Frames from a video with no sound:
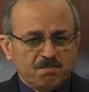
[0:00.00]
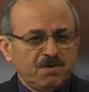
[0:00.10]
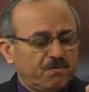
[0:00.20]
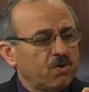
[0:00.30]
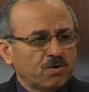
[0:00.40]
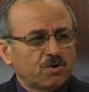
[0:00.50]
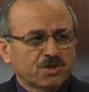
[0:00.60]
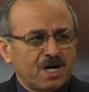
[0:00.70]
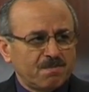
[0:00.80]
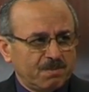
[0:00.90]
before
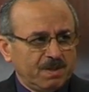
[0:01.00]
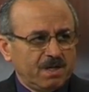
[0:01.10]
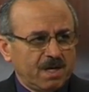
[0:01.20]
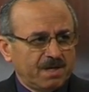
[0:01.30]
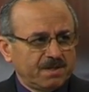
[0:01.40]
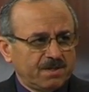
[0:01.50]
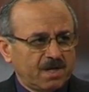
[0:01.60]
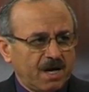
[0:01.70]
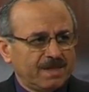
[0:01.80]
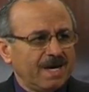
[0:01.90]
Osama bin Laden
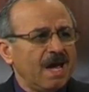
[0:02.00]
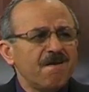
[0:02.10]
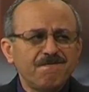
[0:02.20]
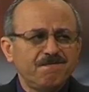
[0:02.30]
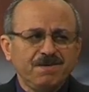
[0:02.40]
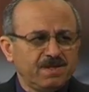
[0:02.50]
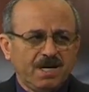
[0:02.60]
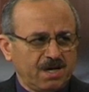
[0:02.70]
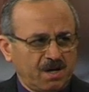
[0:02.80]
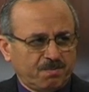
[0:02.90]
died, every
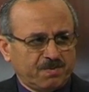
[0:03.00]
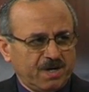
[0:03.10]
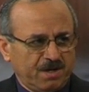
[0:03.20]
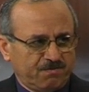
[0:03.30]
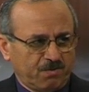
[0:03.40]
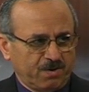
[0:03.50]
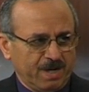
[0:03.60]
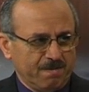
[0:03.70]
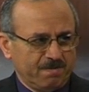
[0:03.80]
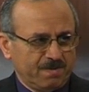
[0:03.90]
day I prayed for him.